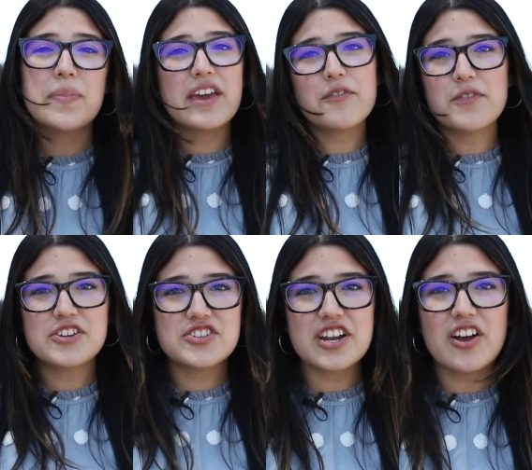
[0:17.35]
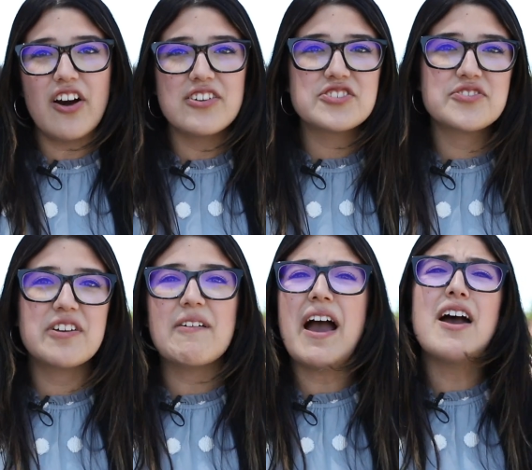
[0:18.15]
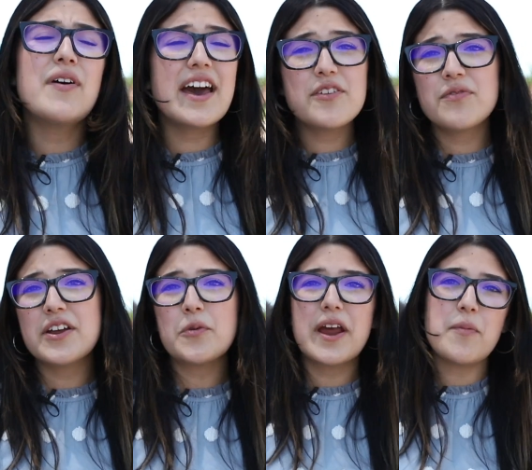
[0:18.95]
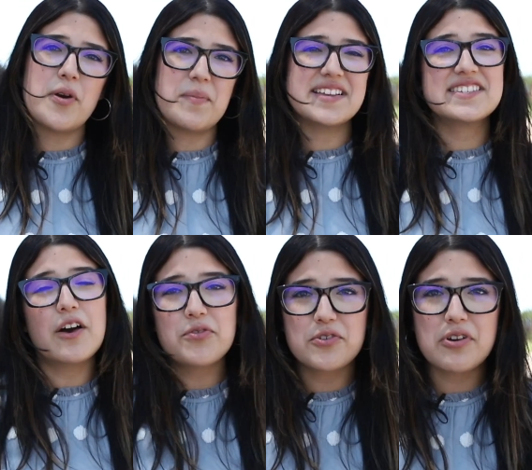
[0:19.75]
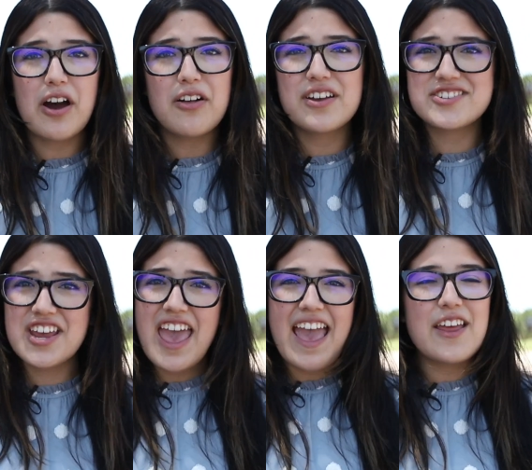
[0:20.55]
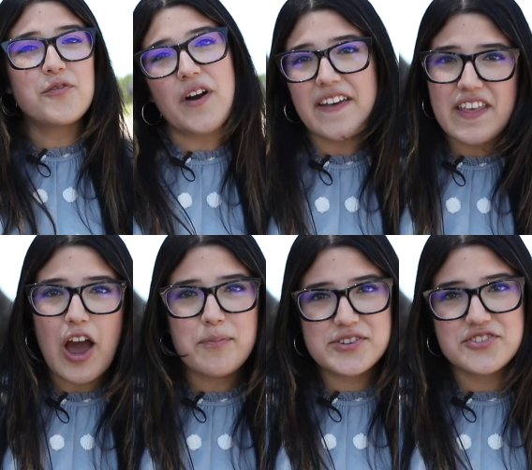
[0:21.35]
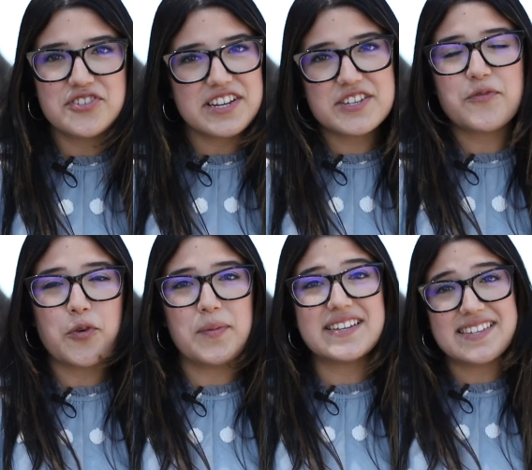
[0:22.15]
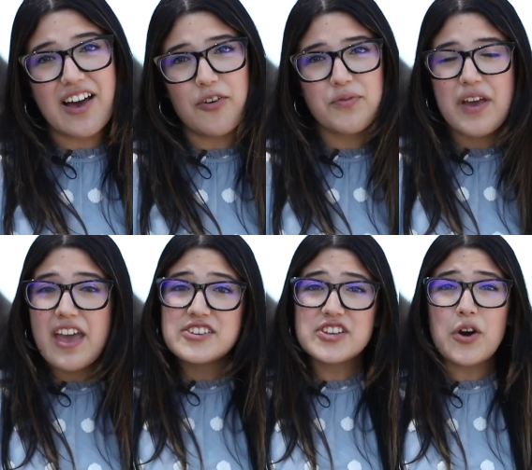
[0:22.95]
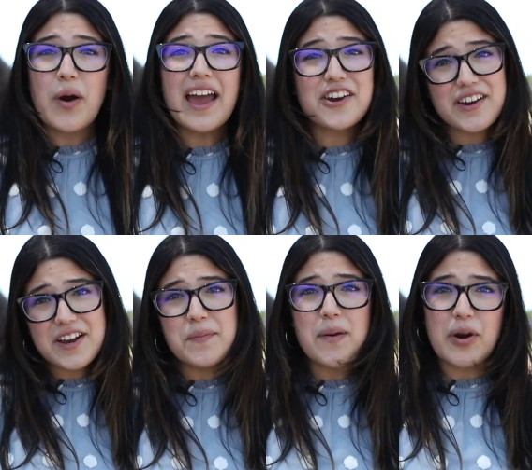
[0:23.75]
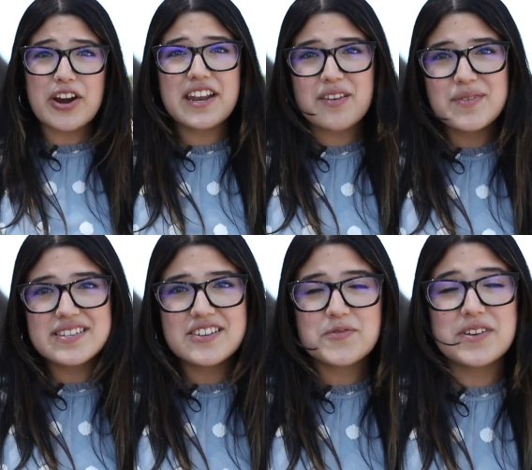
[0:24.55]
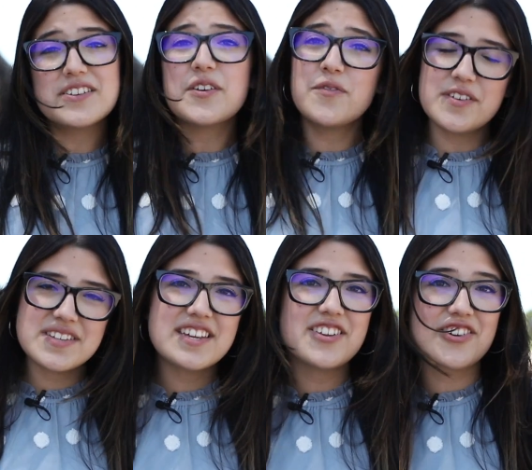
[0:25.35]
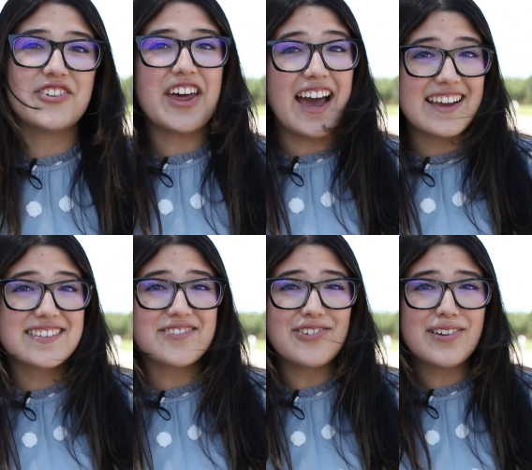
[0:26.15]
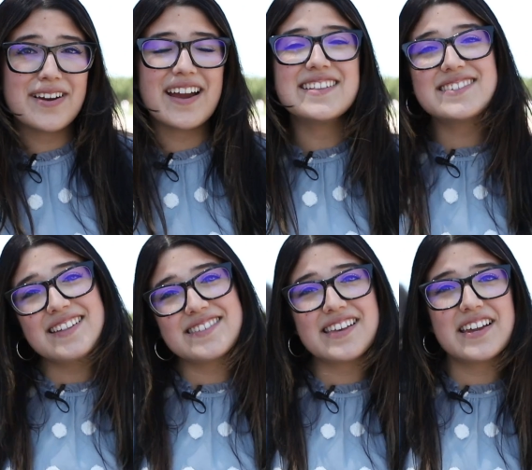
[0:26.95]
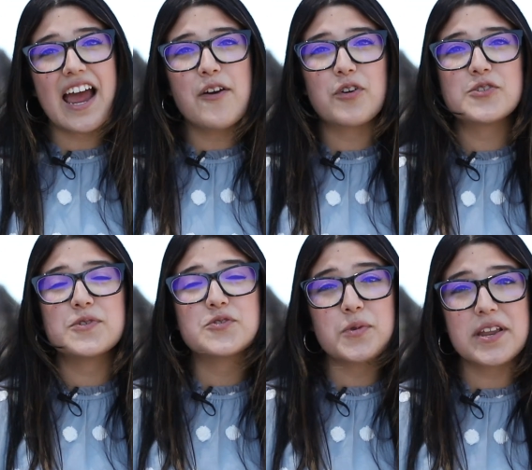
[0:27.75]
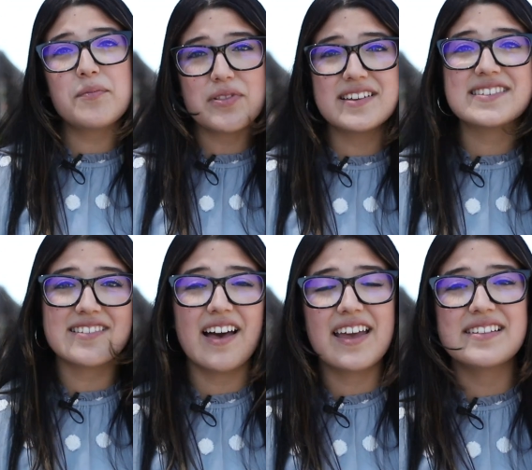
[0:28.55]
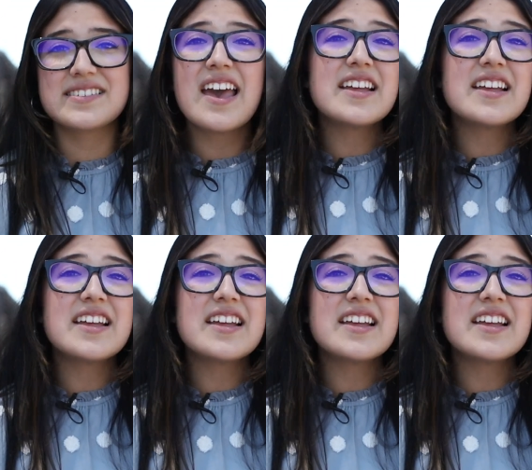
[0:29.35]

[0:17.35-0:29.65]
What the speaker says: Being a first-gen college student, I've had to find a way to put myself through college and find the opportunities for myself. So I created my marketing business when I was a 15-year-old high schooler, and since then, I've worked with 20-plus clients